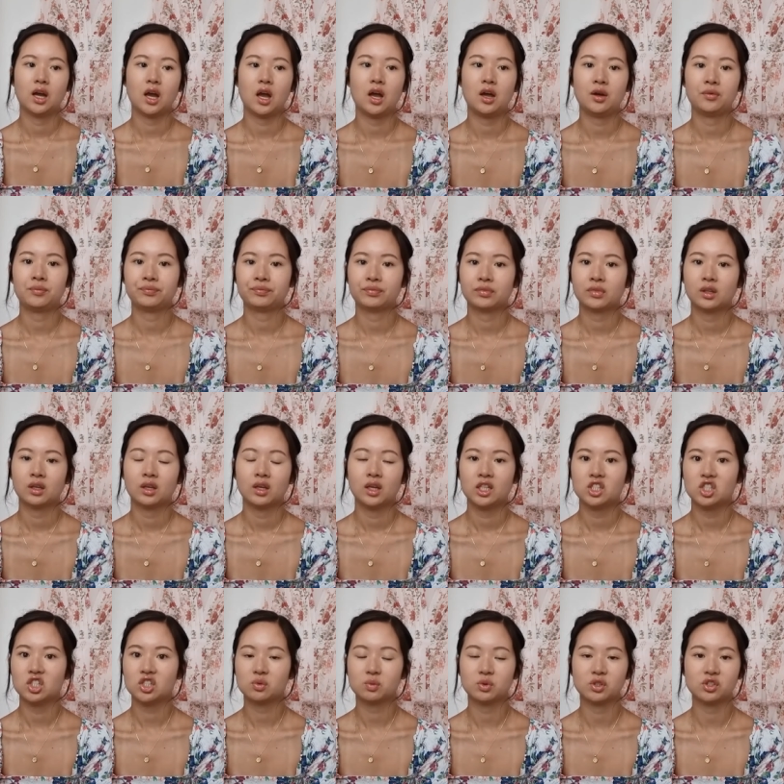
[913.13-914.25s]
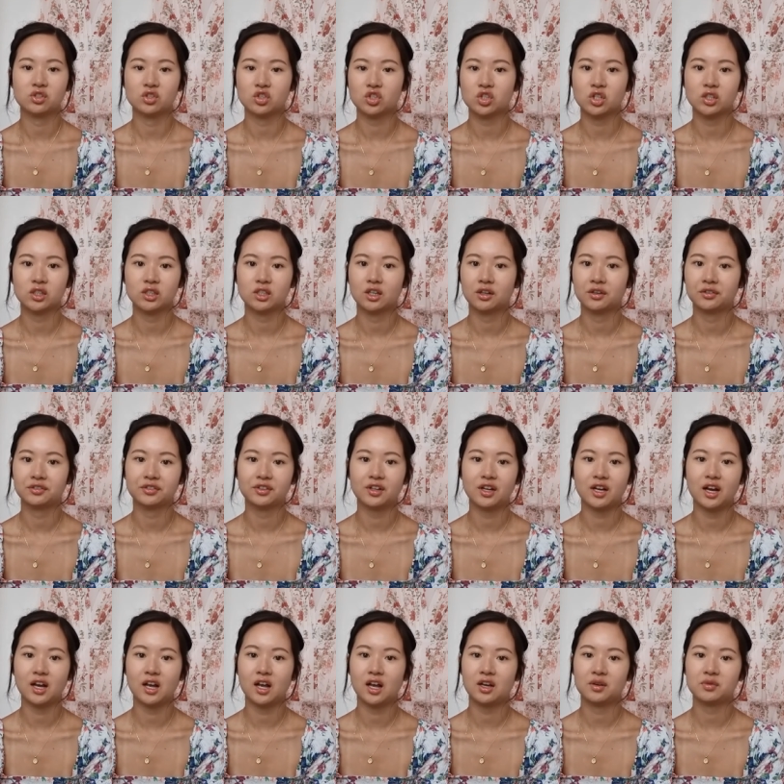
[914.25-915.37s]
um, it just wasn't strong enough.
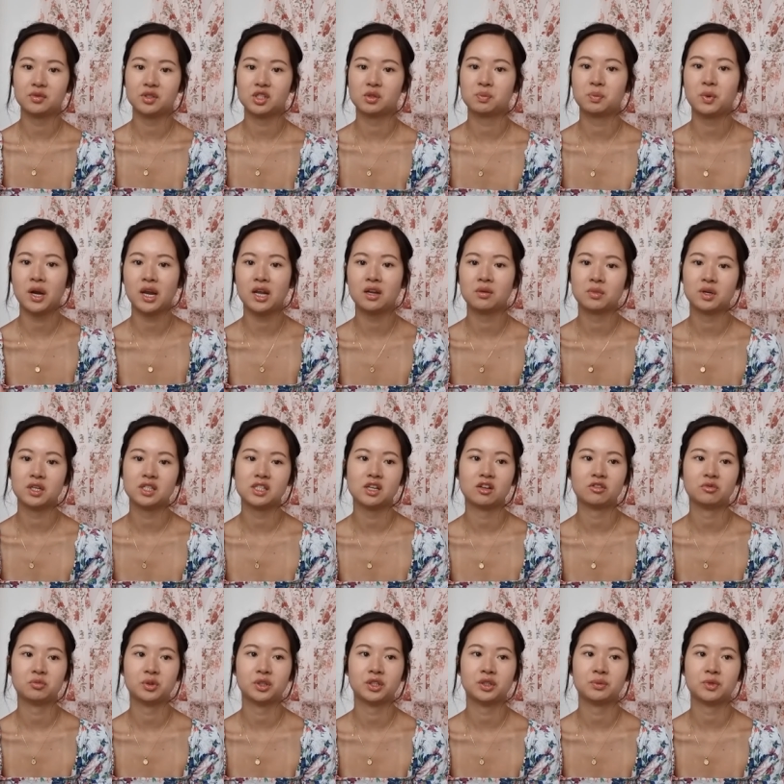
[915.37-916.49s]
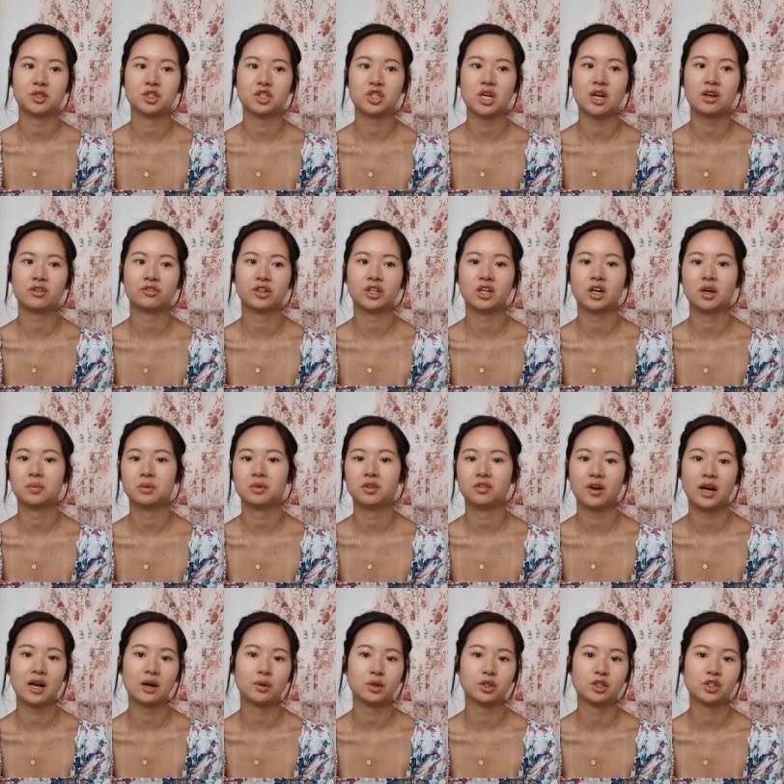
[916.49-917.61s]
I was spraying myself pretty much every couple of
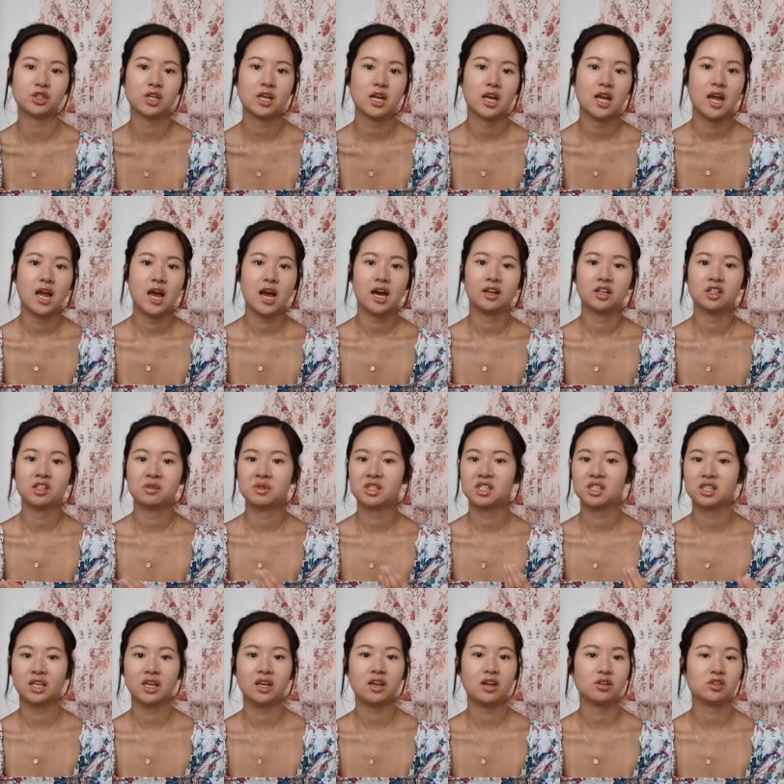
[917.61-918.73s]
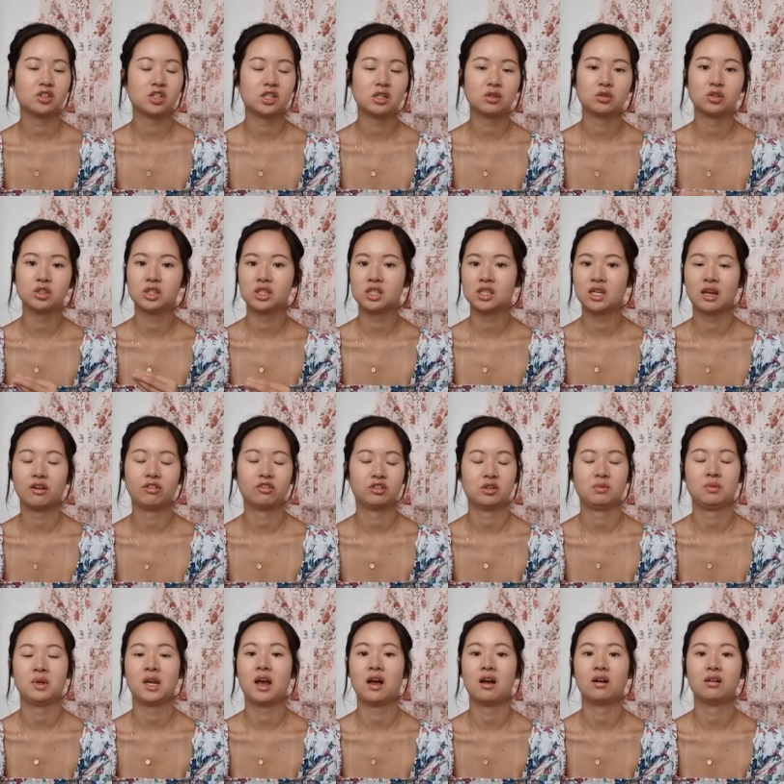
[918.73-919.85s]
hours and the mosquito still sniffed
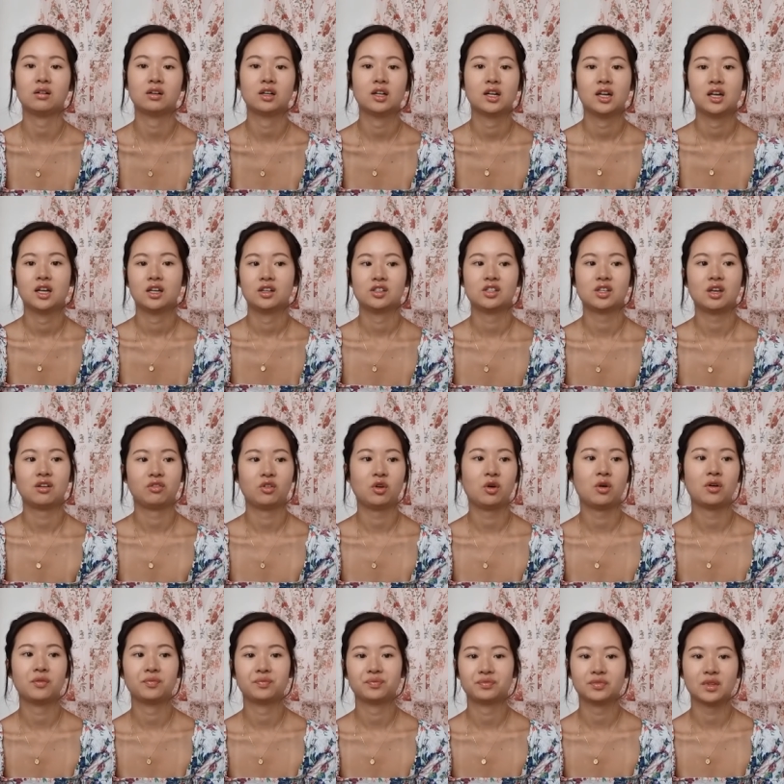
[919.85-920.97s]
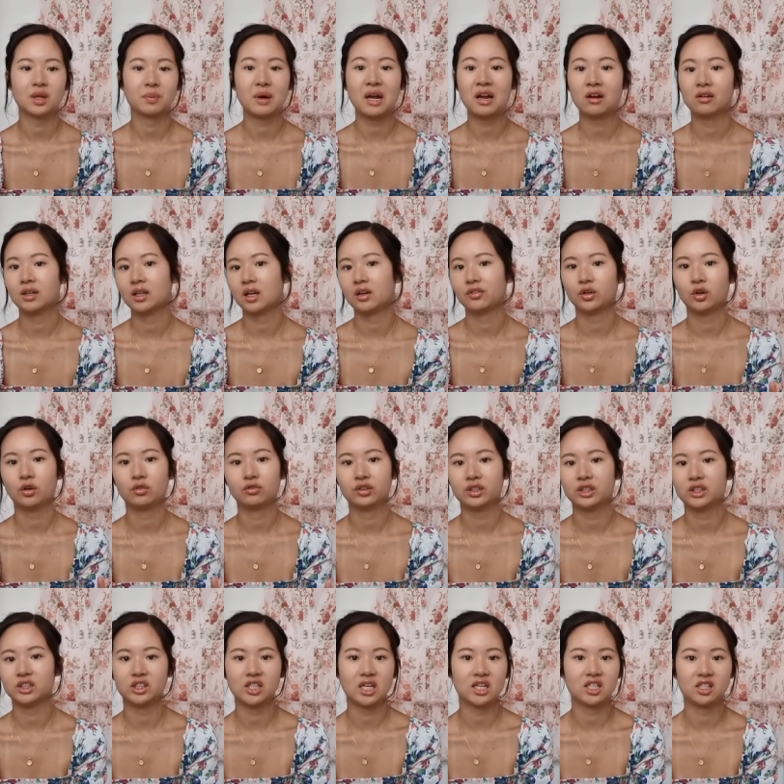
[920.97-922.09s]
me out because I've got, apparently I've got
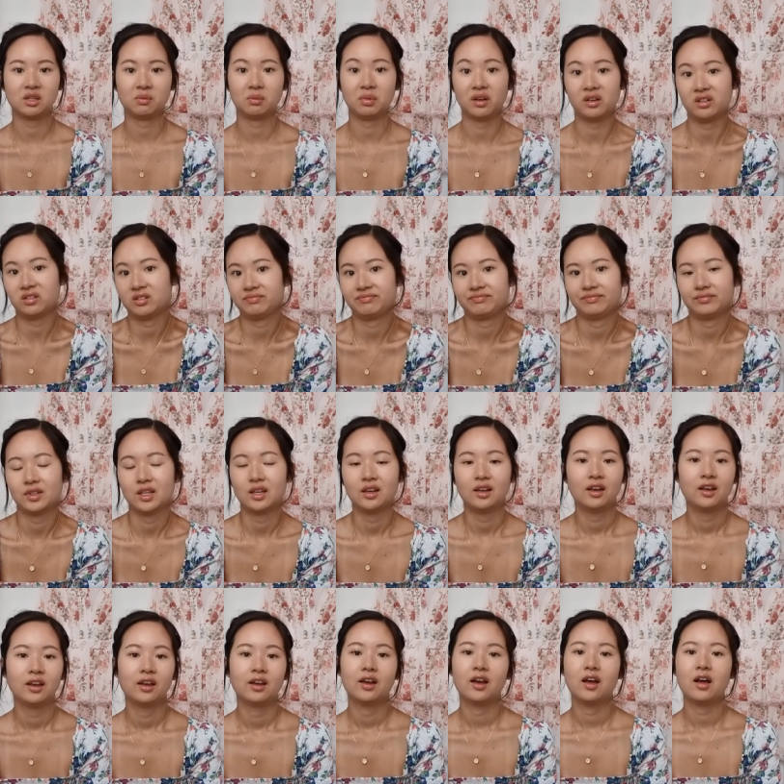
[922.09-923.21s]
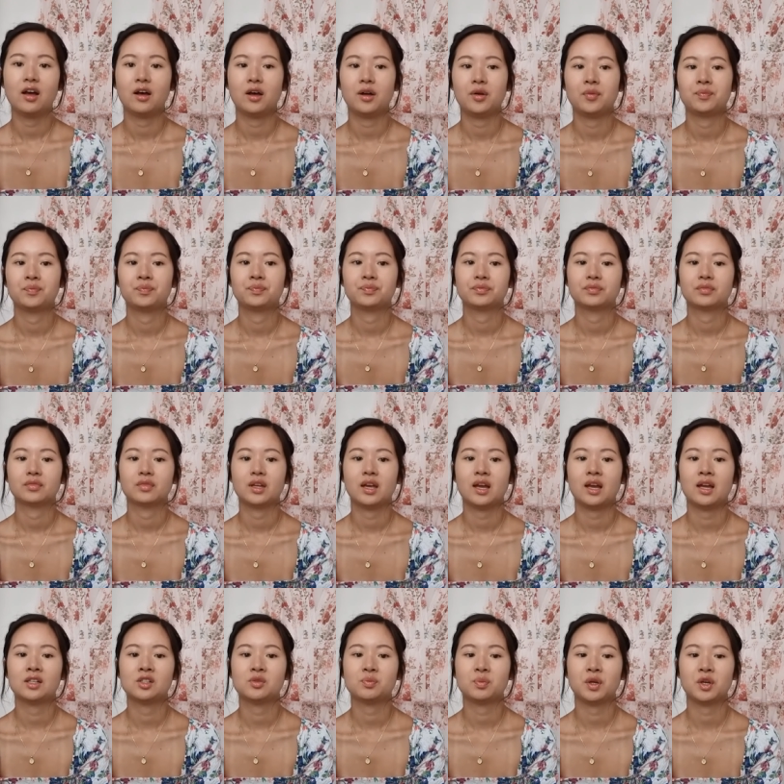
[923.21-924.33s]
really tasty blood. Um,
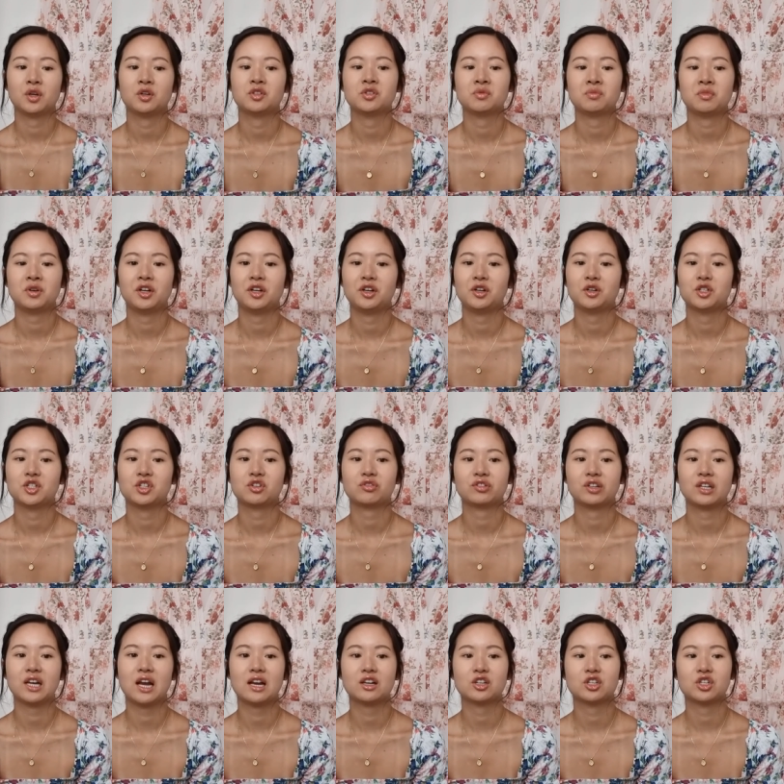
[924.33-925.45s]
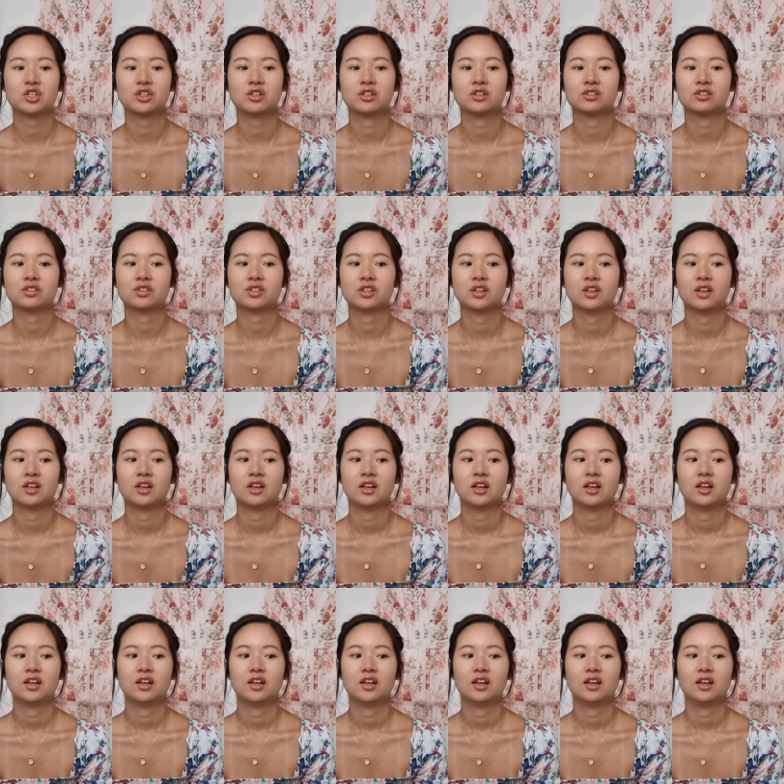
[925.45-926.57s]
and because of my allergic reactions,
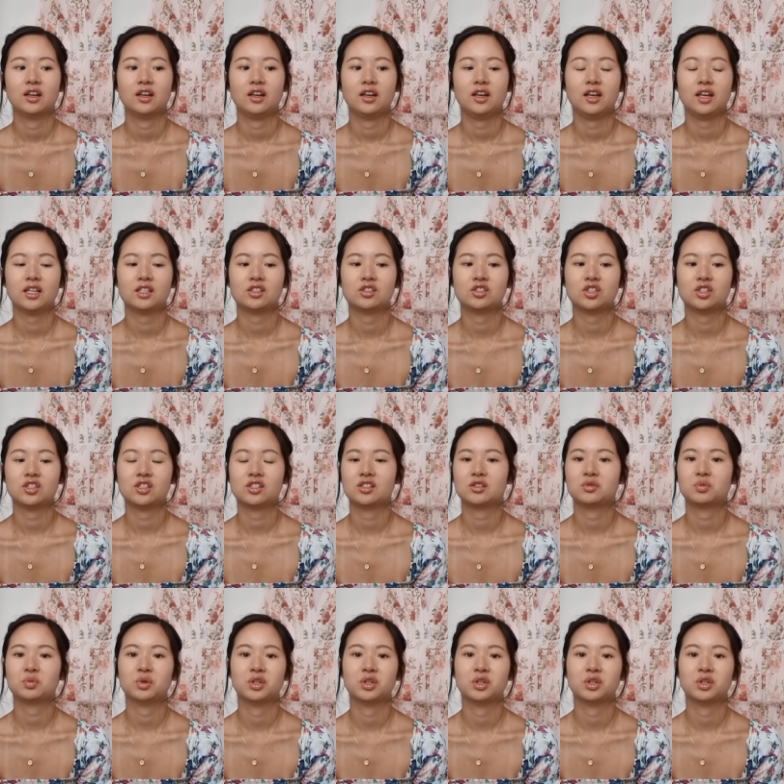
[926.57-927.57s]
it just